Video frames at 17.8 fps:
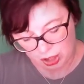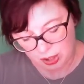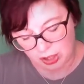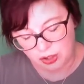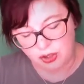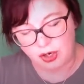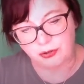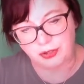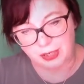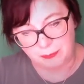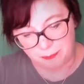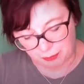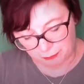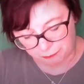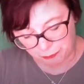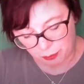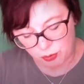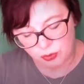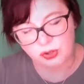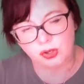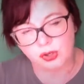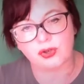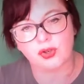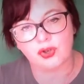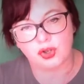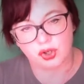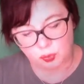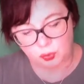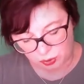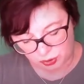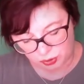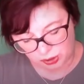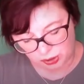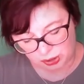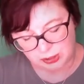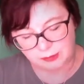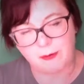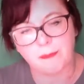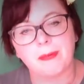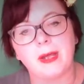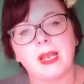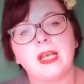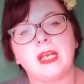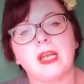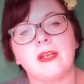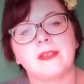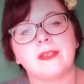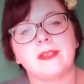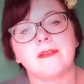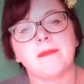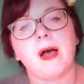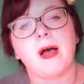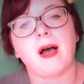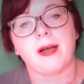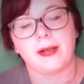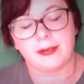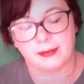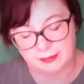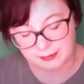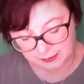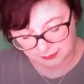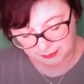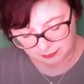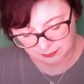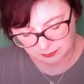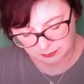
and nothing but foozles and squussocks for billions of miles.